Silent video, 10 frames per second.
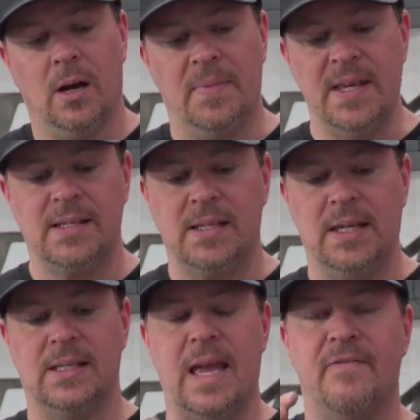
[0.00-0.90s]
This
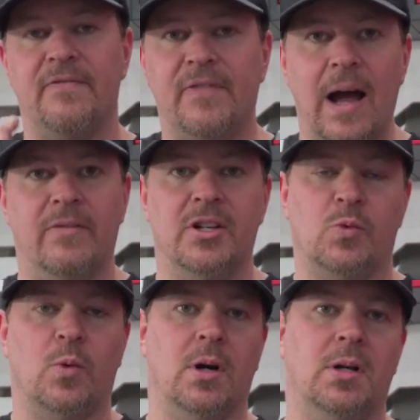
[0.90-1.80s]
is a 5-inch
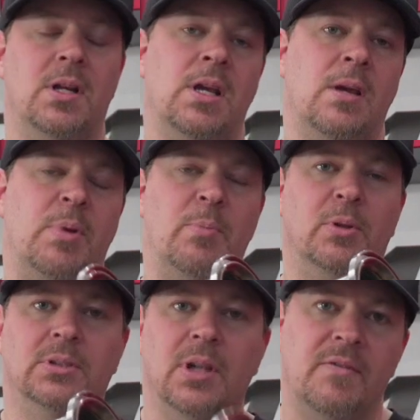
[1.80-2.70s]
one.
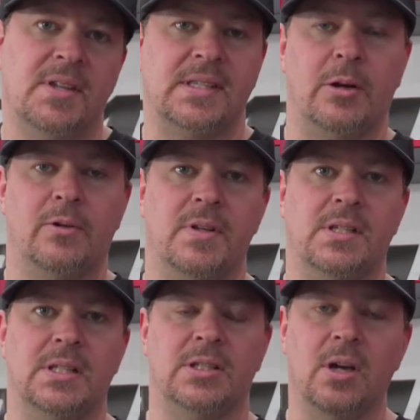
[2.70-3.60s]
People love the sound of
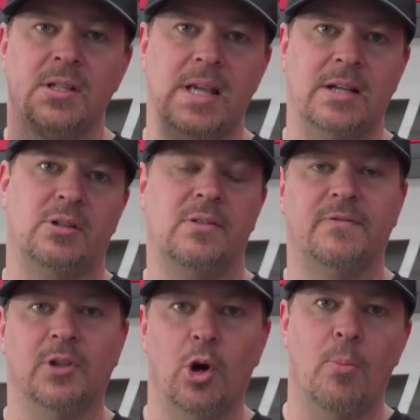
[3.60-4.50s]
this. It does actually
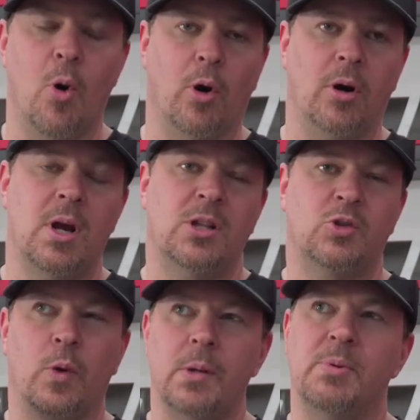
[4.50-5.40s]
flow more,
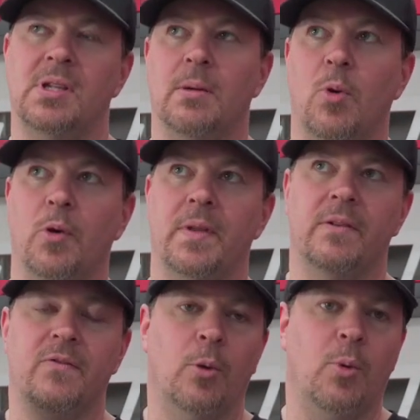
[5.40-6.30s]
20% more than
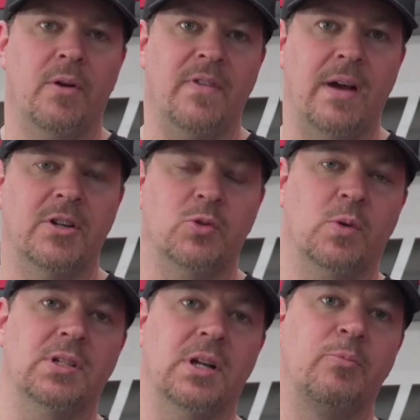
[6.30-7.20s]
the 4.5-inch
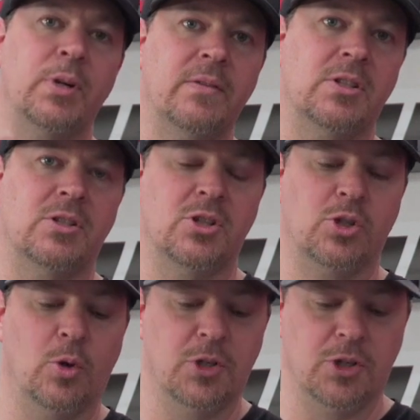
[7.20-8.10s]
ones that I previously
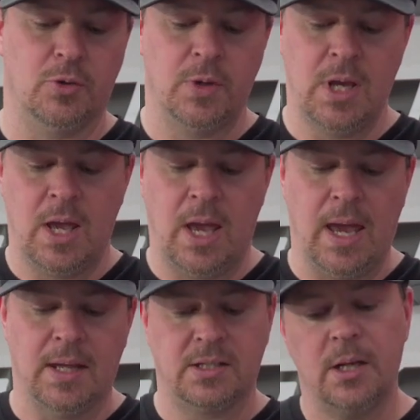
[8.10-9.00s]
showed you.
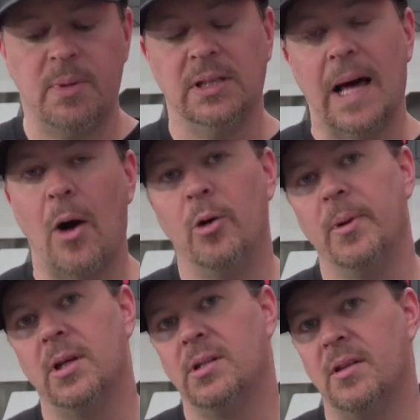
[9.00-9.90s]
And it's gonna be louder
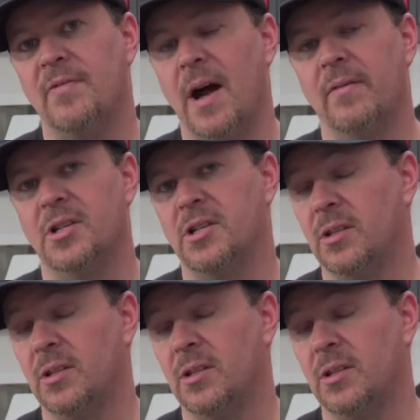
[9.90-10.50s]
because of the 5-inch. It's